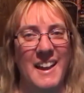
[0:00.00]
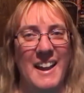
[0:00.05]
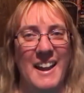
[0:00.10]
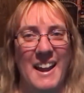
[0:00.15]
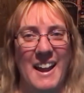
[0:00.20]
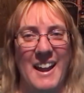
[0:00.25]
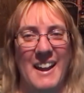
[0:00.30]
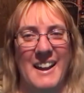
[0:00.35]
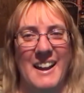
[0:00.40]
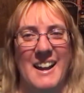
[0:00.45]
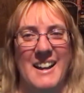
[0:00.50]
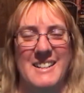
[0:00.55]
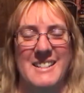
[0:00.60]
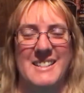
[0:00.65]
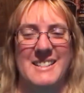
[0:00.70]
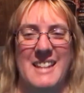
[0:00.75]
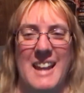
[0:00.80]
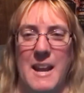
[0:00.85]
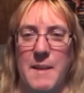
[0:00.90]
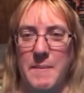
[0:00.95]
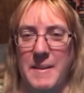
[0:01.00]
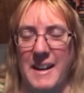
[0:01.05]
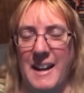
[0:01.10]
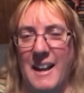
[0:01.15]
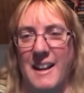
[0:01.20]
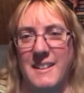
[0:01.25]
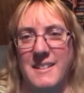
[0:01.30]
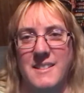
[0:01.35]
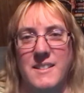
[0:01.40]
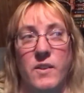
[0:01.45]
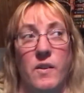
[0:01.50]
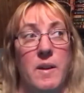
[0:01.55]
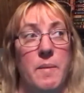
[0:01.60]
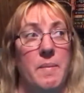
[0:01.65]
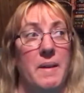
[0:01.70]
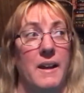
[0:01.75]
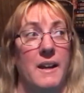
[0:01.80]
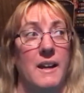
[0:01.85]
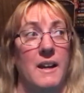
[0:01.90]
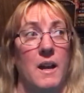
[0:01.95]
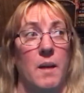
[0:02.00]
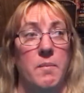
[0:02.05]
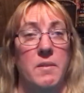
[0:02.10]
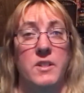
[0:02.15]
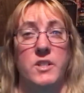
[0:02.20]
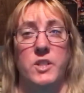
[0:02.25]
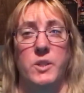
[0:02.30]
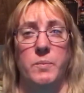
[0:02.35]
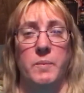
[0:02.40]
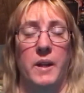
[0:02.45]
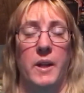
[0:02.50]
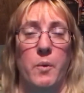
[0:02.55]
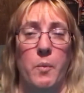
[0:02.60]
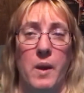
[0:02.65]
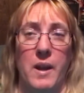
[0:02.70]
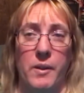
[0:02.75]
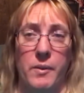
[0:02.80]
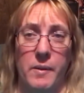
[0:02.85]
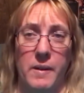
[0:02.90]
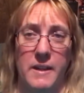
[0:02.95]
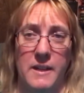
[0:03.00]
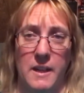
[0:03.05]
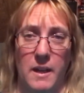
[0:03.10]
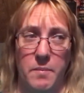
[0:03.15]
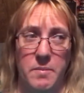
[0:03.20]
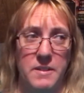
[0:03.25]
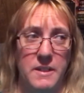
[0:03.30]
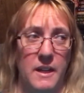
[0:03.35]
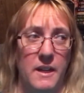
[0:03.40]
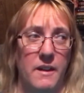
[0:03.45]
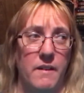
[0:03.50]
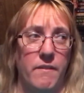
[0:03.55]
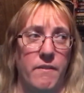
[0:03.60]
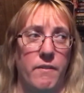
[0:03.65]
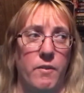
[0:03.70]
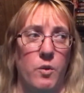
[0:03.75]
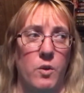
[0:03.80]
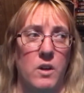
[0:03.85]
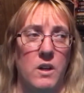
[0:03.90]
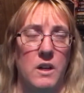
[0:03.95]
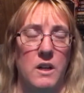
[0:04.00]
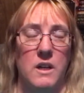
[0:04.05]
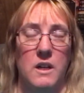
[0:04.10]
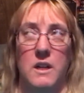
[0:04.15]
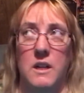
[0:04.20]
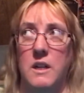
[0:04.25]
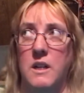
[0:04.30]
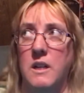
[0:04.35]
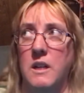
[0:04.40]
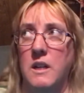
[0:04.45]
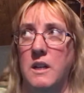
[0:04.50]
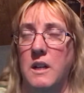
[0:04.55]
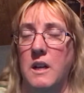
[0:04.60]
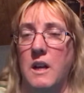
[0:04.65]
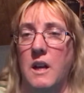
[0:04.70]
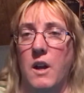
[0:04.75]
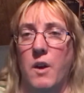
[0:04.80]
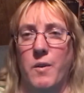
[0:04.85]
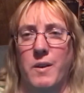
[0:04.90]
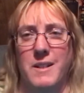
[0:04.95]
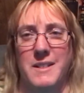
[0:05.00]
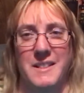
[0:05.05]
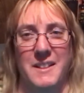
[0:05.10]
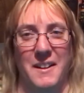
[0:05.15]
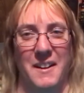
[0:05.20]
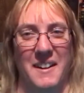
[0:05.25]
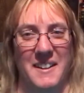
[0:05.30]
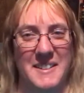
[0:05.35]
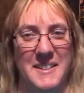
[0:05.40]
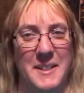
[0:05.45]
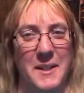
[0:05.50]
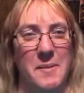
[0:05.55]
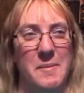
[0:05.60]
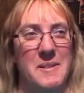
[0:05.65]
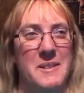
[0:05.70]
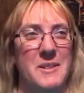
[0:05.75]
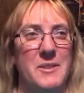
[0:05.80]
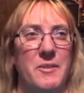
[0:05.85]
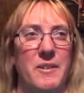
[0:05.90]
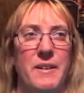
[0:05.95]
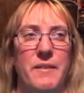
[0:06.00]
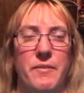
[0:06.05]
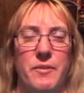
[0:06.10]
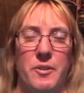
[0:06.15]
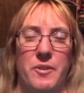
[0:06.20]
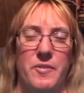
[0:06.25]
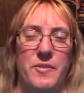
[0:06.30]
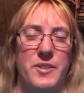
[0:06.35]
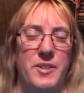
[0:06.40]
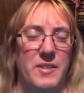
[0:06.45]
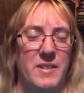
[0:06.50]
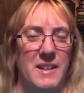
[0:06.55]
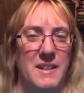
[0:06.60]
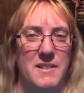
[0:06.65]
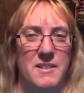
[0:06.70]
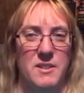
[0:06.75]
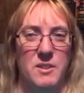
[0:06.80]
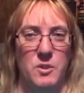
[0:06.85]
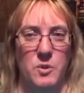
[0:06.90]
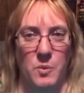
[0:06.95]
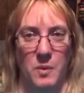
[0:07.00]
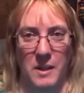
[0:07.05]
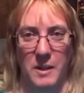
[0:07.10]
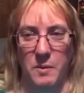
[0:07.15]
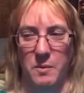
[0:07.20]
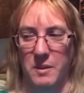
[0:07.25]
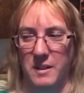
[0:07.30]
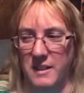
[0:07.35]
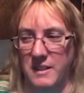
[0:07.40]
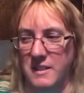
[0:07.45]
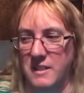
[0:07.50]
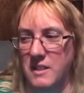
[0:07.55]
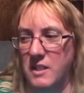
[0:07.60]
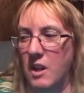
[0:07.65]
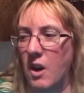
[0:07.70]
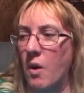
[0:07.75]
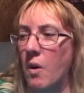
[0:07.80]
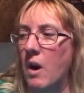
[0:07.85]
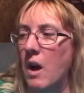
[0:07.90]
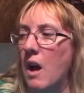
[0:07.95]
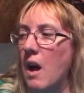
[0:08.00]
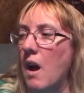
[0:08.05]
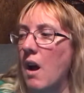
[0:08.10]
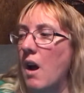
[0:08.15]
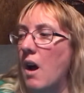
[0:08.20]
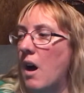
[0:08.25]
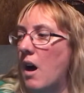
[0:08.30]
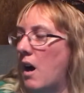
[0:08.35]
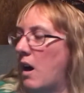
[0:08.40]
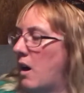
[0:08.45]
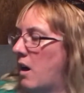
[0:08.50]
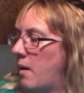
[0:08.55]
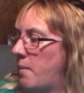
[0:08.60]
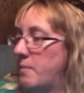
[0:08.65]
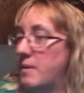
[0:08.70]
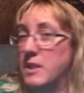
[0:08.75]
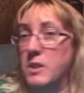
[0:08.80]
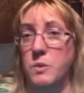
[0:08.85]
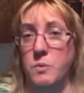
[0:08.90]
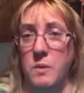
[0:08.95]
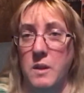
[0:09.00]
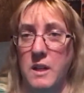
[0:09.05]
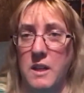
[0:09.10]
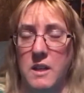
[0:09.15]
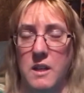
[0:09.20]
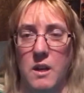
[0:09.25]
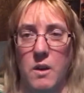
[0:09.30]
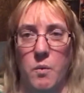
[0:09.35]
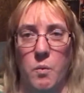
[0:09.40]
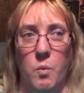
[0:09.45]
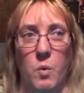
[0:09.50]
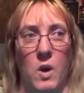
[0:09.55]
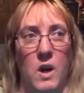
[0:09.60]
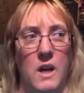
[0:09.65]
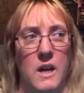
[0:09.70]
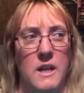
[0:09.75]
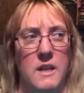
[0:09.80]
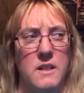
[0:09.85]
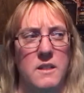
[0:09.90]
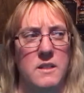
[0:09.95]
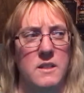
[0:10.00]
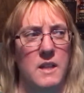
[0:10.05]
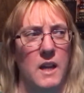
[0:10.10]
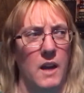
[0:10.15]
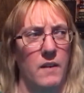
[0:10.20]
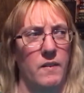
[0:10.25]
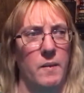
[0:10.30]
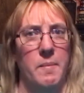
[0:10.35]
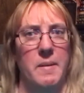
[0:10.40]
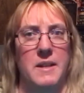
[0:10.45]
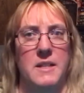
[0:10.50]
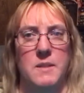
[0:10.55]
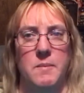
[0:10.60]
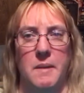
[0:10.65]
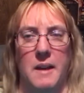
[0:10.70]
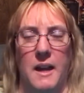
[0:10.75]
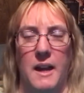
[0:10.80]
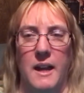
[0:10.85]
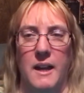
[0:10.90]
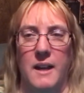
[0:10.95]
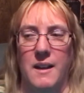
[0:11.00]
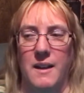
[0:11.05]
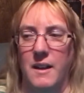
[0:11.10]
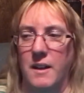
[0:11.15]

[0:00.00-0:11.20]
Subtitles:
Hey guys, it's Amy at Zoe Beck, and I'm going to do my weekly reading update for, October 24th, 2021. So, this week was kind of a mixed bag.